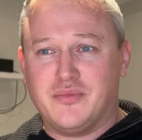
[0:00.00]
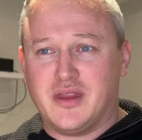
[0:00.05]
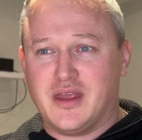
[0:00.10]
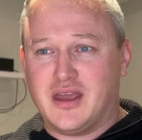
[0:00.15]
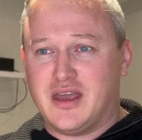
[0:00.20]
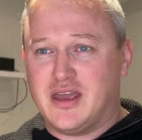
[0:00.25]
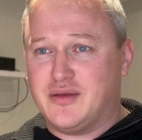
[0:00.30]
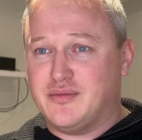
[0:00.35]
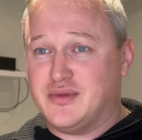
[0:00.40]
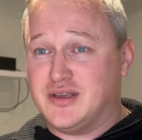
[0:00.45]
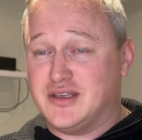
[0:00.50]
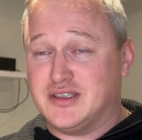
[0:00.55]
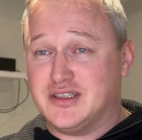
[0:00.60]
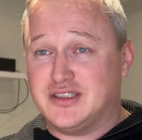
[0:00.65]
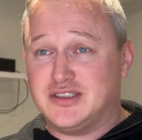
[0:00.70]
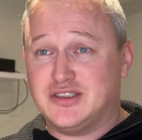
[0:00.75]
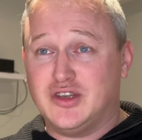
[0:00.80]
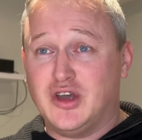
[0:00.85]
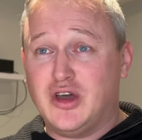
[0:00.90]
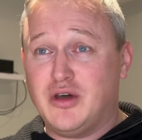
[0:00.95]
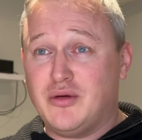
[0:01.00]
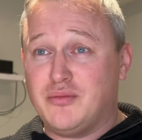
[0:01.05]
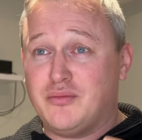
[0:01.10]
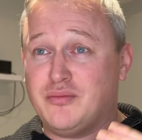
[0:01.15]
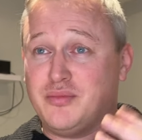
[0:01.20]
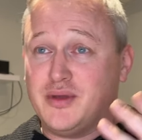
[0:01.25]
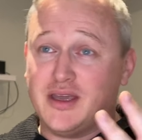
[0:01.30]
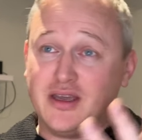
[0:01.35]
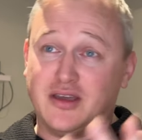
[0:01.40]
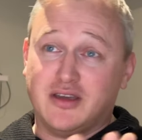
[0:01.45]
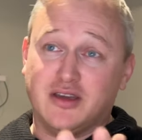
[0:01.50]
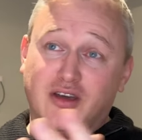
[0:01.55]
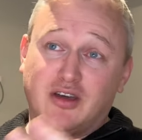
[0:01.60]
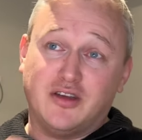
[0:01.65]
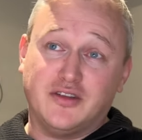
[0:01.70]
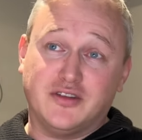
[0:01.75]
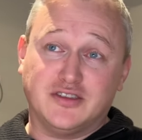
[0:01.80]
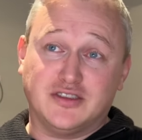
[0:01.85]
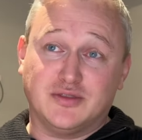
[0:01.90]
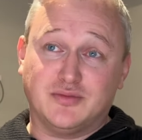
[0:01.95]
It's not big
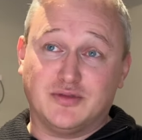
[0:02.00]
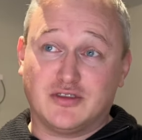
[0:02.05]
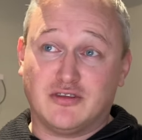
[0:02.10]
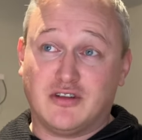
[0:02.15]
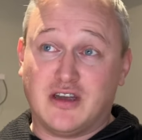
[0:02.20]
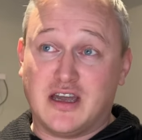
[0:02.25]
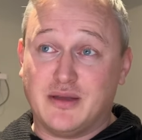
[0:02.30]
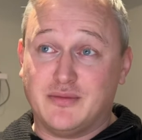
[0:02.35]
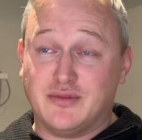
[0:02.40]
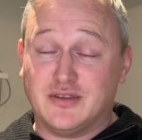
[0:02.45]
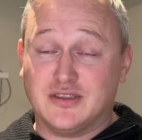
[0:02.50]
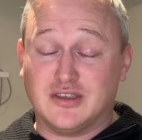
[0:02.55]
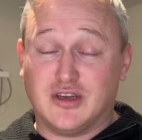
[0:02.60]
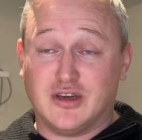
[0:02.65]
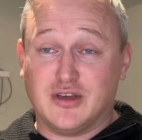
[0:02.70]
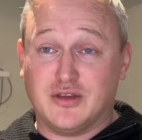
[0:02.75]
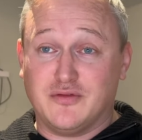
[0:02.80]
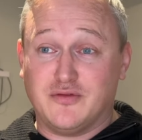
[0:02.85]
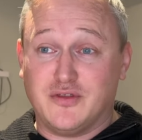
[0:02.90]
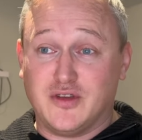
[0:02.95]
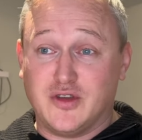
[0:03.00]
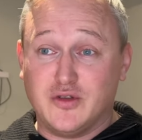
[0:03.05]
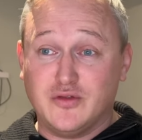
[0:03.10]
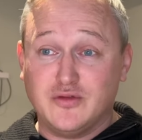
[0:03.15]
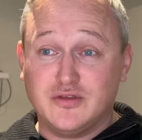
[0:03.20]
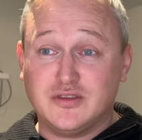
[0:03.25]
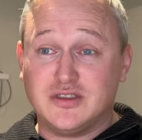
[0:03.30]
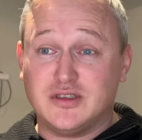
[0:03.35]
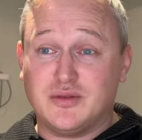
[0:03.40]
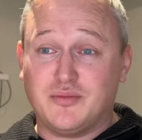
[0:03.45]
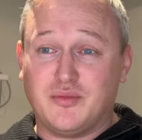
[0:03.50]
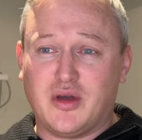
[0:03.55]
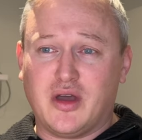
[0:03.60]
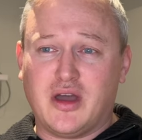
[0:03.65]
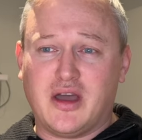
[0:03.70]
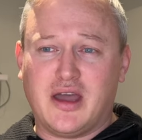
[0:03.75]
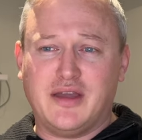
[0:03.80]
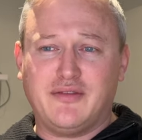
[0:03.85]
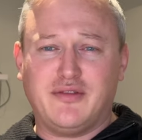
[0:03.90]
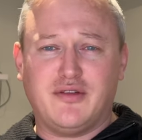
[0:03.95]
on the subscribers or the views, but
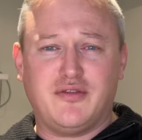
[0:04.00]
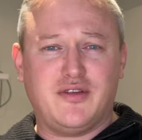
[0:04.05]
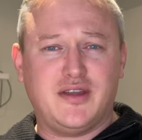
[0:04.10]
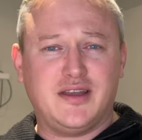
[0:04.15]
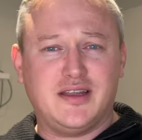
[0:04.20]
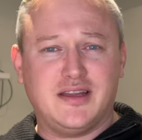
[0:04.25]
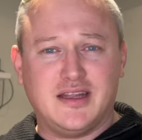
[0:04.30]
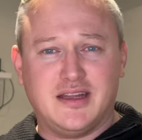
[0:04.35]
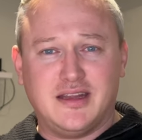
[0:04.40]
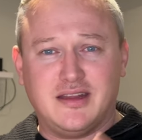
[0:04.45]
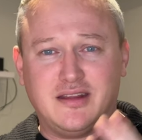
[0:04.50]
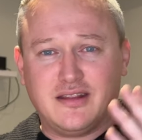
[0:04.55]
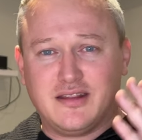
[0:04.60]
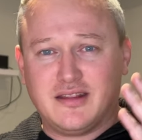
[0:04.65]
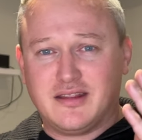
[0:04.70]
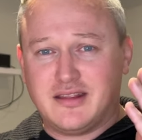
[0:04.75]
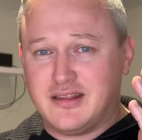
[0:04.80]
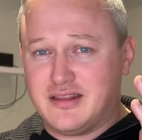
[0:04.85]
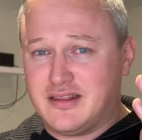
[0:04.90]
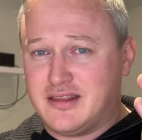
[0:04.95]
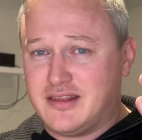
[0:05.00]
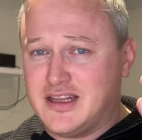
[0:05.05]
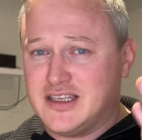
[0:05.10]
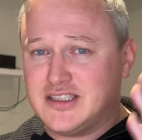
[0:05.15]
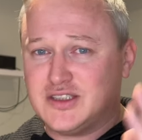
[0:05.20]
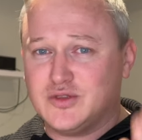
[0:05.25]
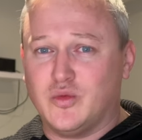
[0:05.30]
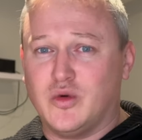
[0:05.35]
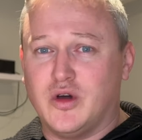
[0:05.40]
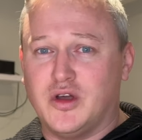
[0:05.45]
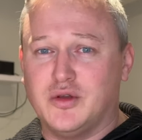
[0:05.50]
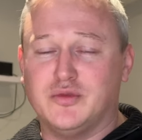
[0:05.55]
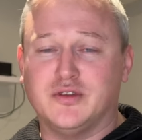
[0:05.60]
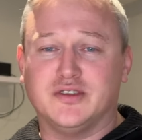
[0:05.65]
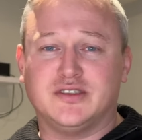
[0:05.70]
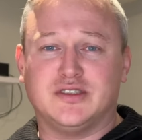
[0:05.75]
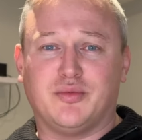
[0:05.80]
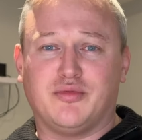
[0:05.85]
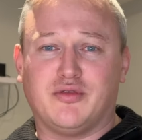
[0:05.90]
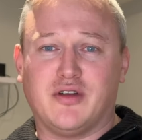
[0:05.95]
I have a feeling this one will
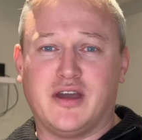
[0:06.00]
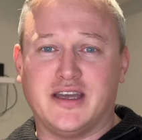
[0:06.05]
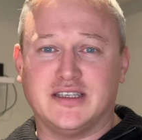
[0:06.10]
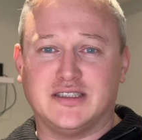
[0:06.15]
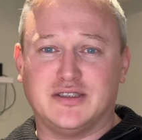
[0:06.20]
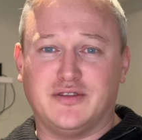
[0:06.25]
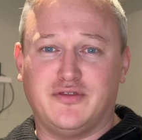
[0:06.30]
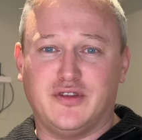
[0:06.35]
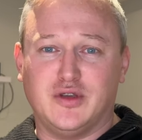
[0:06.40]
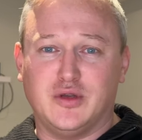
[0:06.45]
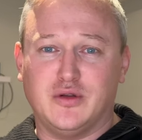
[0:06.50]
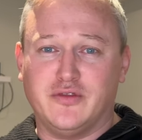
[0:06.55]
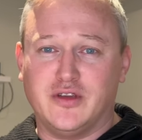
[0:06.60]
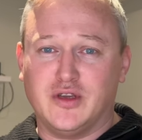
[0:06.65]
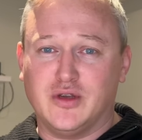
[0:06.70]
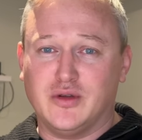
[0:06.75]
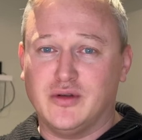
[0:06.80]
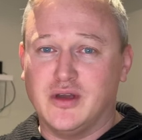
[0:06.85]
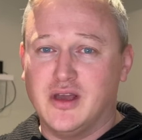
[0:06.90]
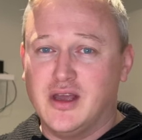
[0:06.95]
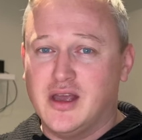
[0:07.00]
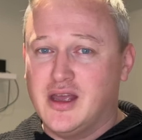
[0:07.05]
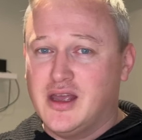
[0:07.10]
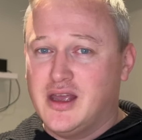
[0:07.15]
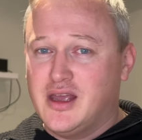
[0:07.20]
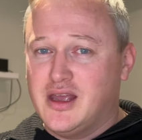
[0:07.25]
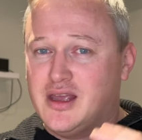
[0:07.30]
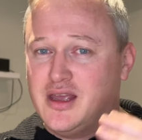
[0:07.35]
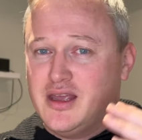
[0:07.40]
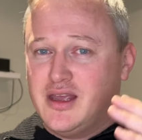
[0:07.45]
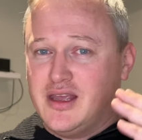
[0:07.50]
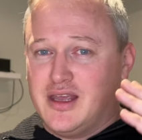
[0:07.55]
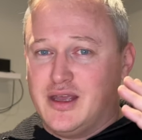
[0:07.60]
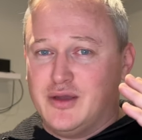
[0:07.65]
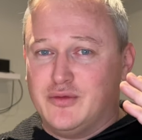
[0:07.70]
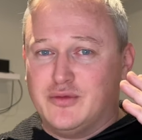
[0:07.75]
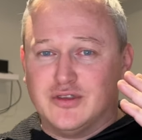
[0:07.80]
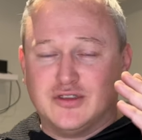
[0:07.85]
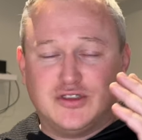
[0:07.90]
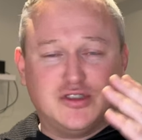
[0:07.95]
surprise a few of you.
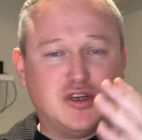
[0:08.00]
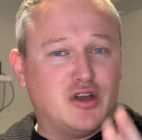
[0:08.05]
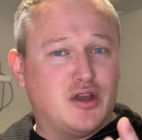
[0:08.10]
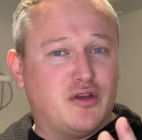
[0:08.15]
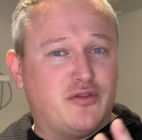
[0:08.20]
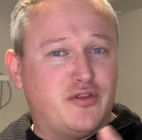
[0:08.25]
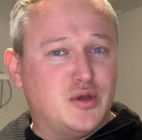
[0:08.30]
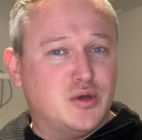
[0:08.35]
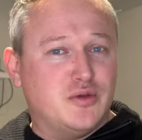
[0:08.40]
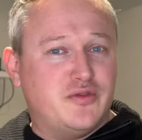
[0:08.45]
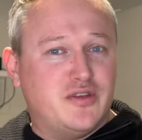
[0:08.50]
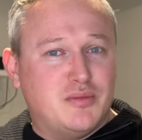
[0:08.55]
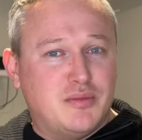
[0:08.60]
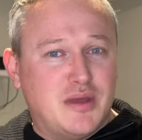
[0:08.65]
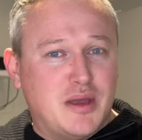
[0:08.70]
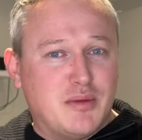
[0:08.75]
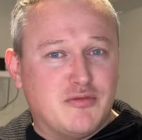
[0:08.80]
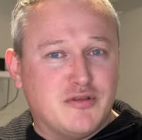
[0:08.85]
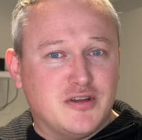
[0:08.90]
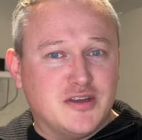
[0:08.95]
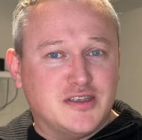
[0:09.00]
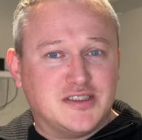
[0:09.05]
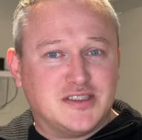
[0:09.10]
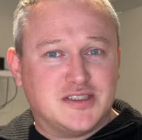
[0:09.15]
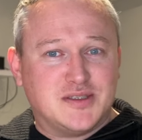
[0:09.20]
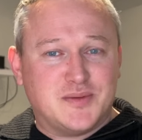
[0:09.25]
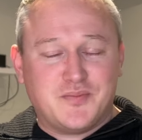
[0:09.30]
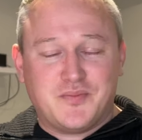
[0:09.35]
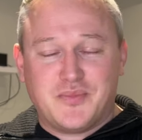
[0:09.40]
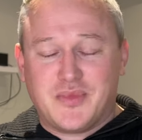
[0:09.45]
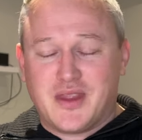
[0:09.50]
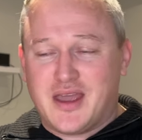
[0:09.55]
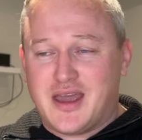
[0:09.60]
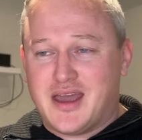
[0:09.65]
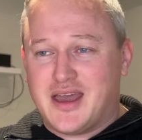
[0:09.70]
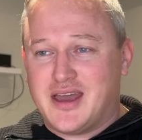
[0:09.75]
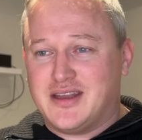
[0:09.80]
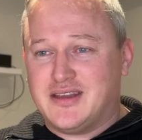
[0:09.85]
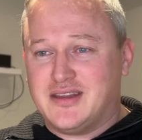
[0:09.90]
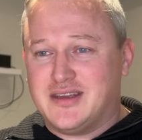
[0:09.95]
It will jog a few of your memories
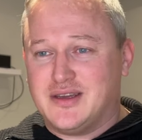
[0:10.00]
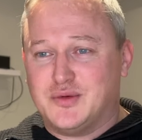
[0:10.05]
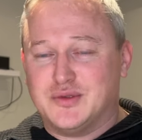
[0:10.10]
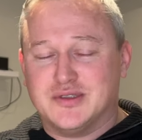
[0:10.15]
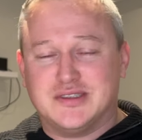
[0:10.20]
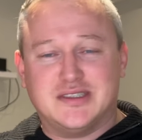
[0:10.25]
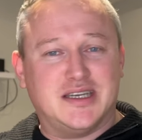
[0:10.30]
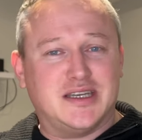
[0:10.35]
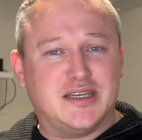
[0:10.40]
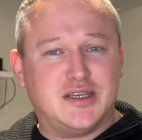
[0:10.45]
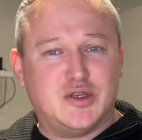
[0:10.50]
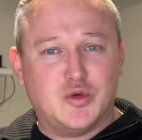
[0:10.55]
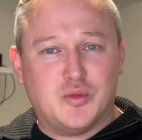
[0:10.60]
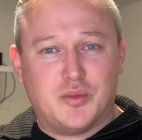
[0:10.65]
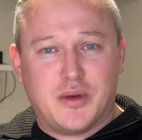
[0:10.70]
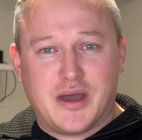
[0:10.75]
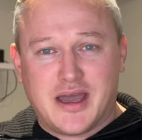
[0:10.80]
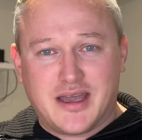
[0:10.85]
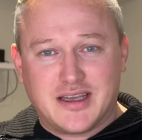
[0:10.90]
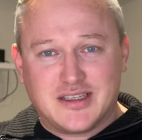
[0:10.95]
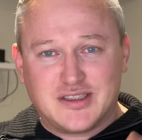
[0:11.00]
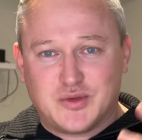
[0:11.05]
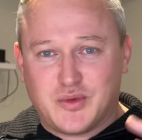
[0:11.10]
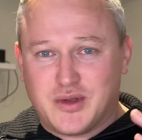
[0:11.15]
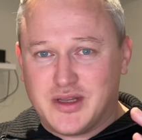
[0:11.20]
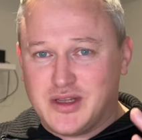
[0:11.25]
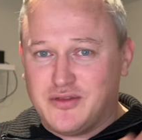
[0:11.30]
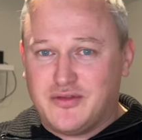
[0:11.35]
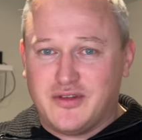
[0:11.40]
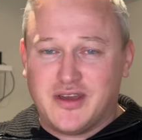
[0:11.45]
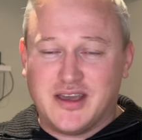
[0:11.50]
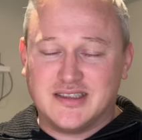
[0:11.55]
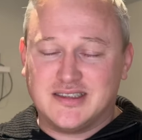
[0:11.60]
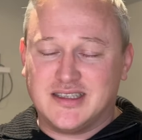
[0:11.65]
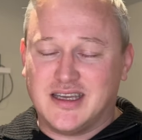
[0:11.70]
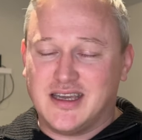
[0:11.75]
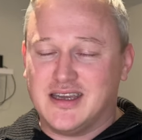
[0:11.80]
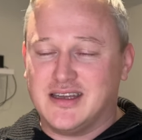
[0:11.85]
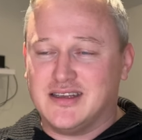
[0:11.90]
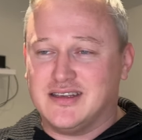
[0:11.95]
and it will take you back to when you first
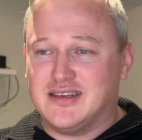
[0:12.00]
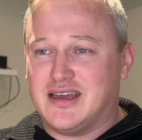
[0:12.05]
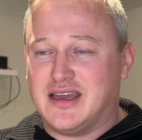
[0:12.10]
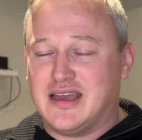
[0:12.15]
heard it.